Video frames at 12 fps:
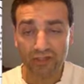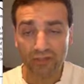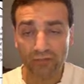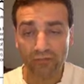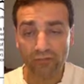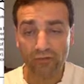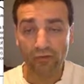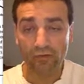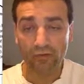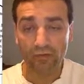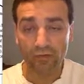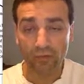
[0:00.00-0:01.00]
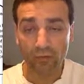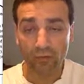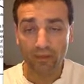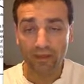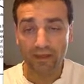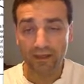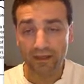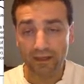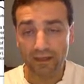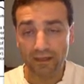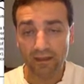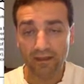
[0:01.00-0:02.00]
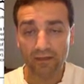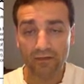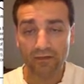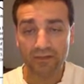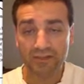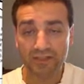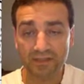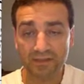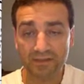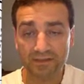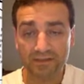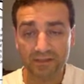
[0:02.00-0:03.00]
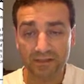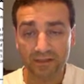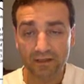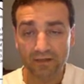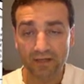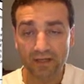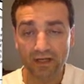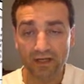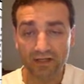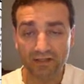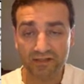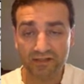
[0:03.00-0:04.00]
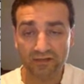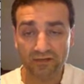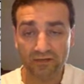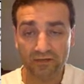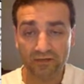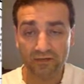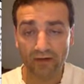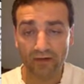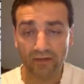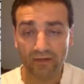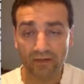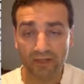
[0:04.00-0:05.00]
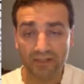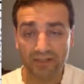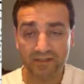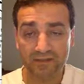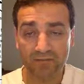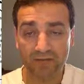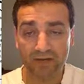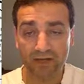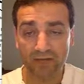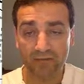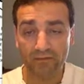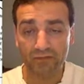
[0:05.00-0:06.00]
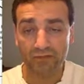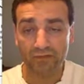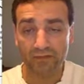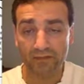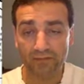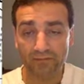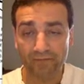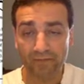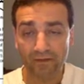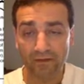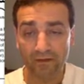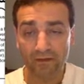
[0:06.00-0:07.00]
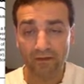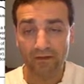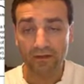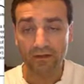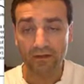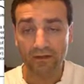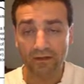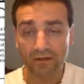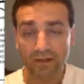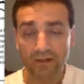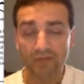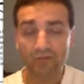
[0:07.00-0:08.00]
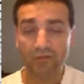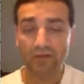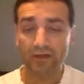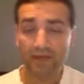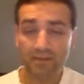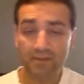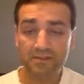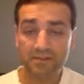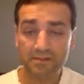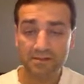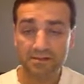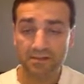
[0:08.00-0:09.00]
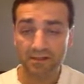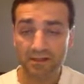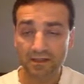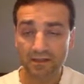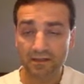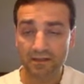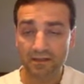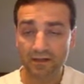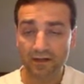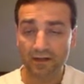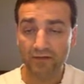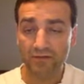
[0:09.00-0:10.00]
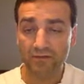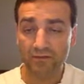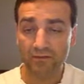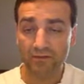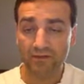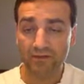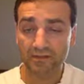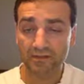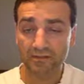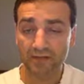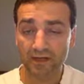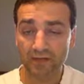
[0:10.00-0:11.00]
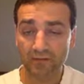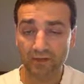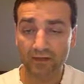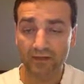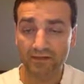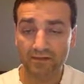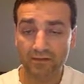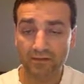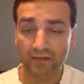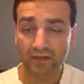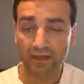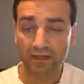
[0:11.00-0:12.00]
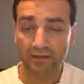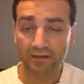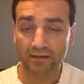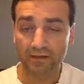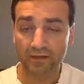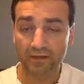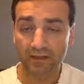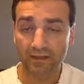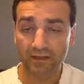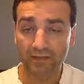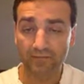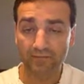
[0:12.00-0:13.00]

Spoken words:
erode away those sediments, right? It cuts into the ground. It cuts into the bottom of the stream, okay? So what happens is, here, how the stream looks at the bottom, right? That's the gray line.